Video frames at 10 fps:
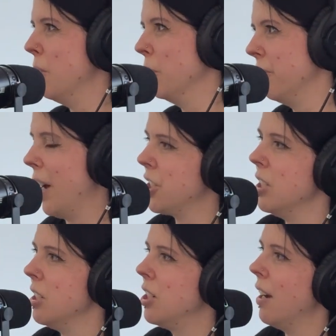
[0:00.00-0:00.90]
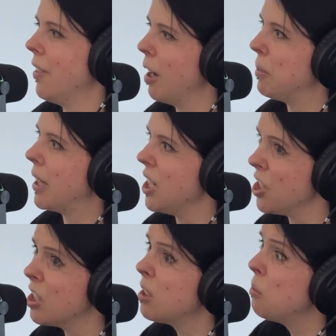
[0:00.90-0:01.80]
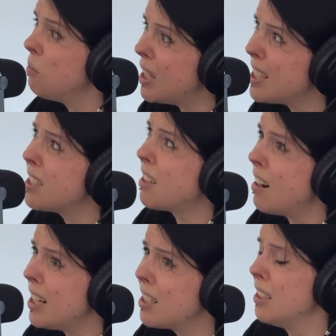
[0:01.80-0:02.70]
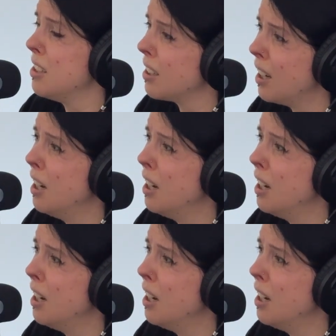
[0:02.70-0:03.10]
old-fashioned Java application. So it's starting to look...